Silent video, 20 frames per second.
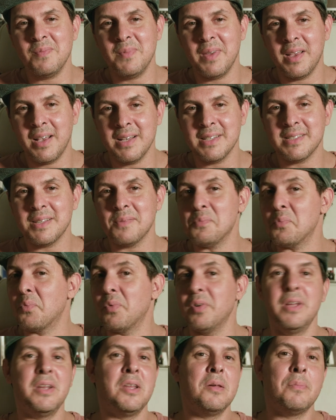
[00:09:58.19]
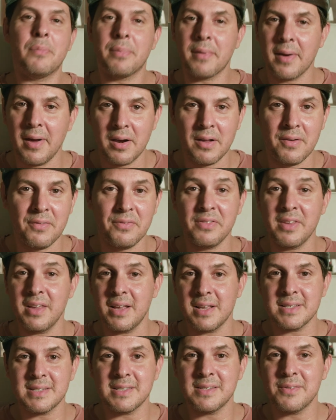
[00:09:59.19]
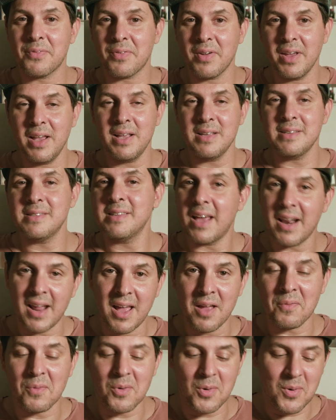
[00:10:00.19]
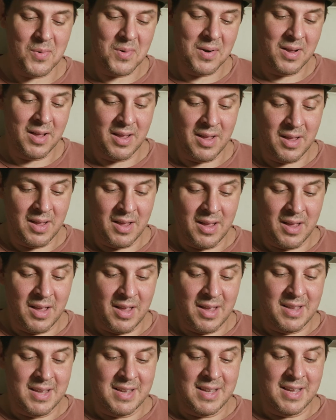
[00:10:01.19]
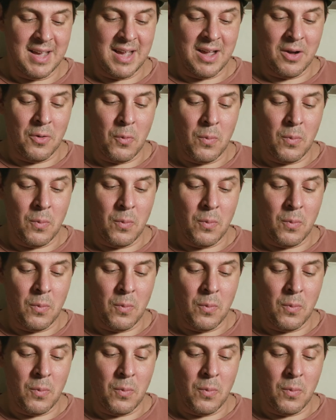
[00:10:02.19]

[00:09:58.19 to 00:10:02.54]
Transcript: because I'm really proud of this phrase that I wrote. A